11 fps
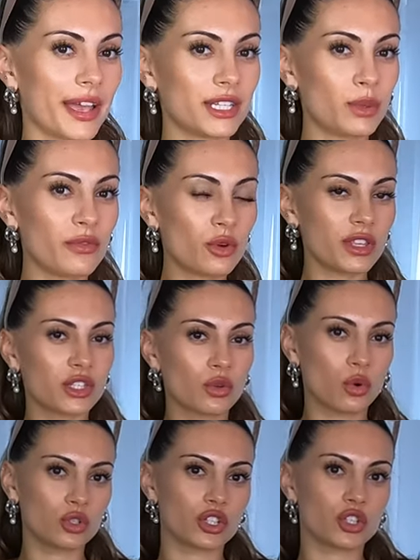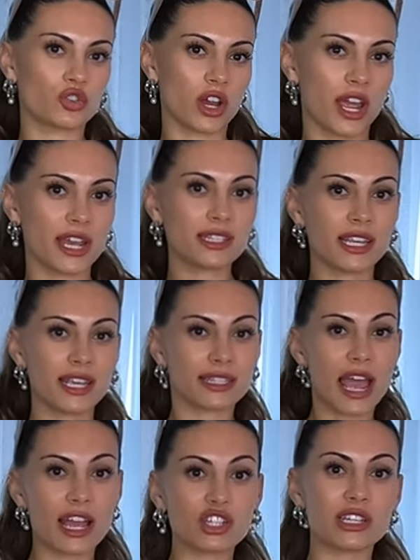Okay, so we've got this gorgeous dress. It's
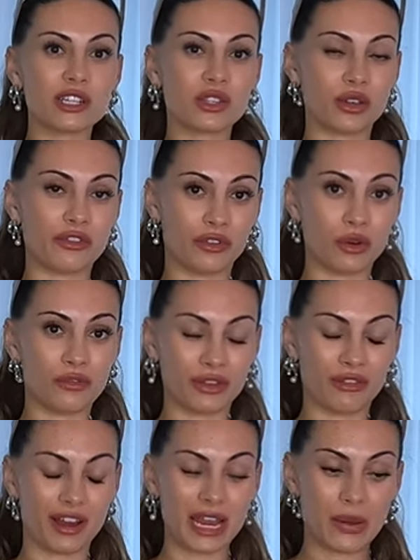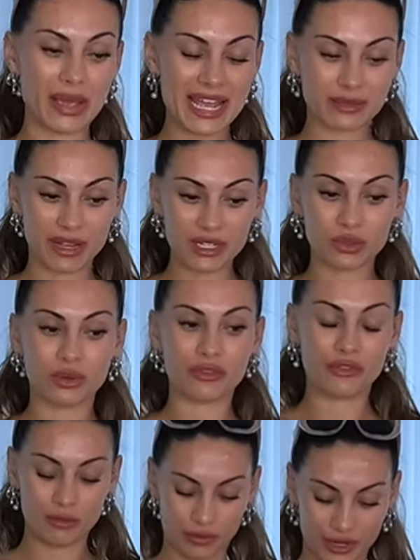actually so filthy right now. It has my dog
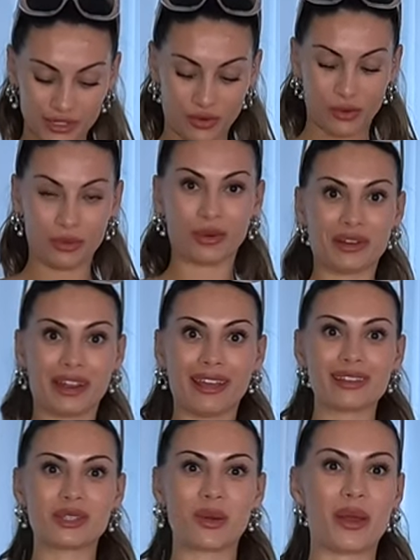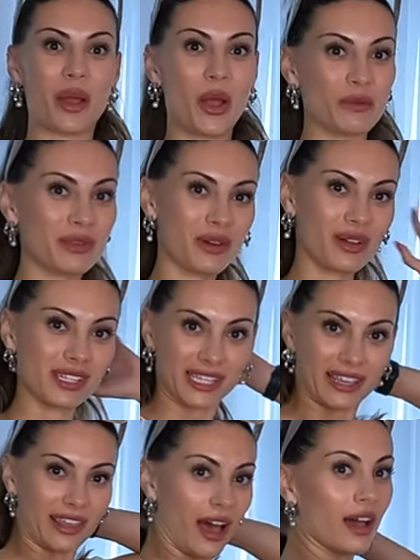footprints all on it, so I hope you can't
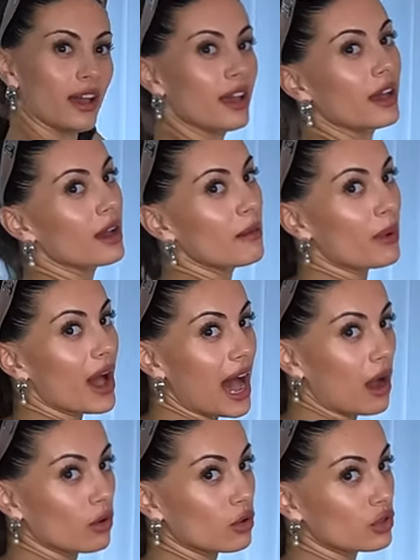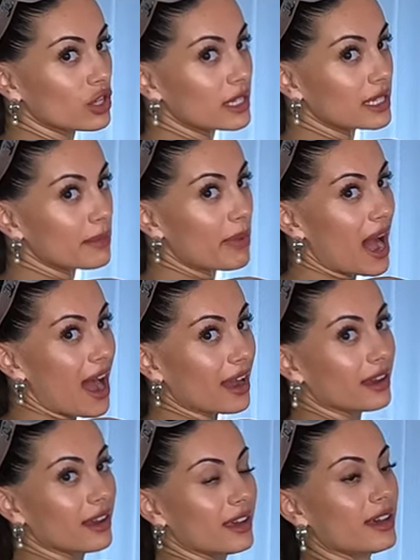see that. But how gorgeous is the
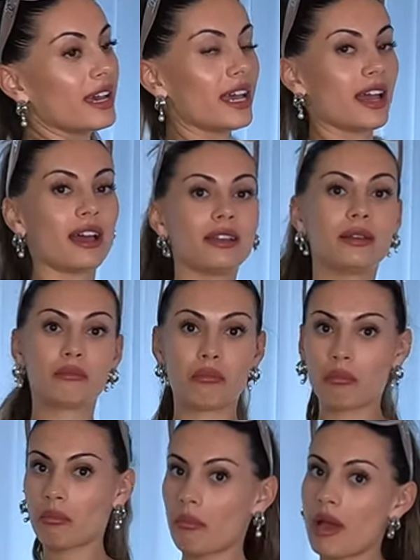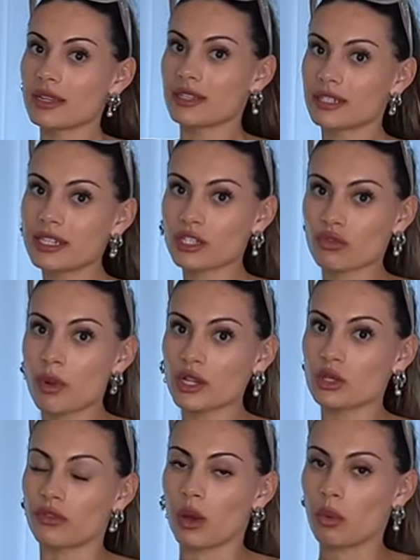back? Doesn't this remind
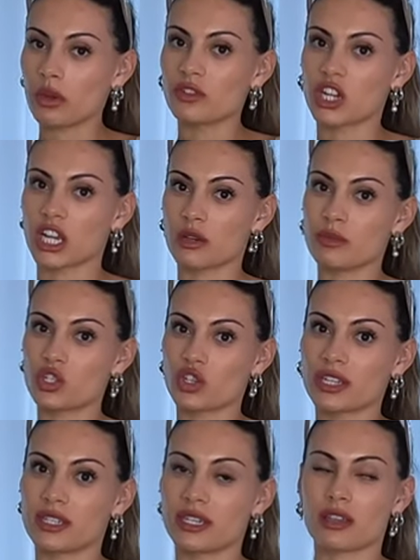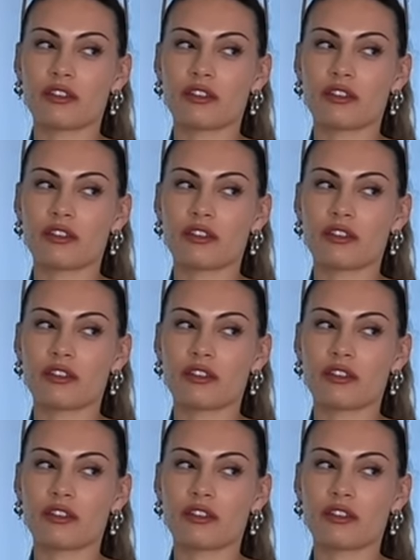you of like one of Jackmas dresses?